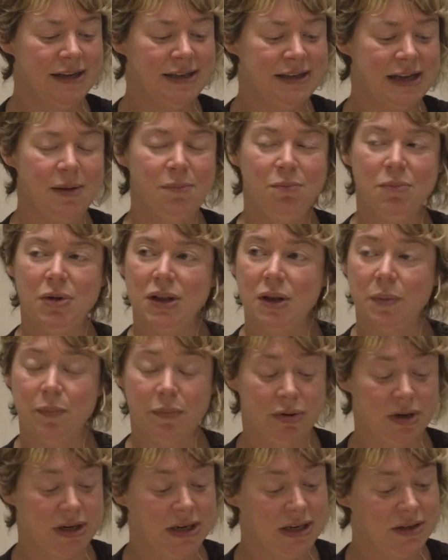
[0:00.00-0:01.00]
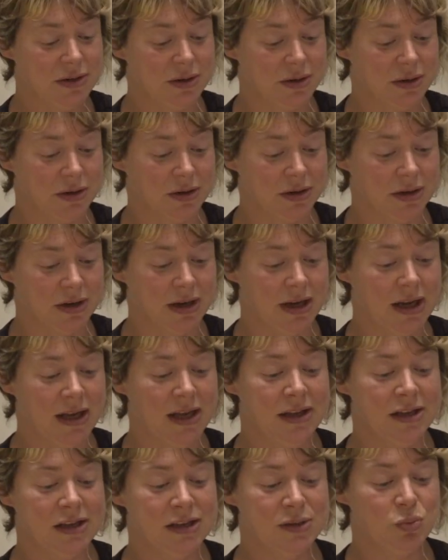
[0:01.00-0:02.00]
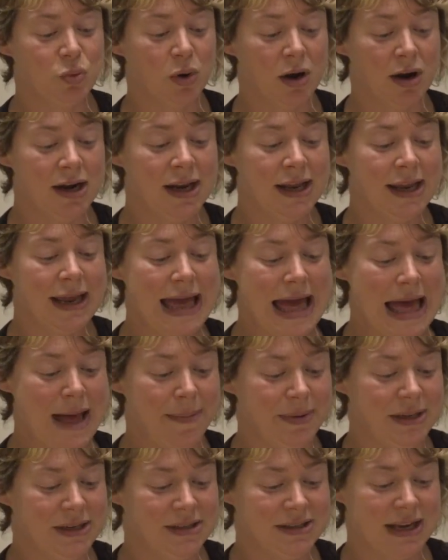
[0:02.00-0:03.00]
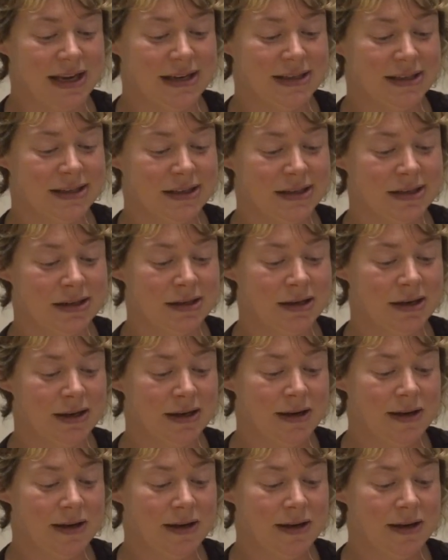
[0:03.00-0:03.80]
dim in the pre-dawn, this whirling epicentre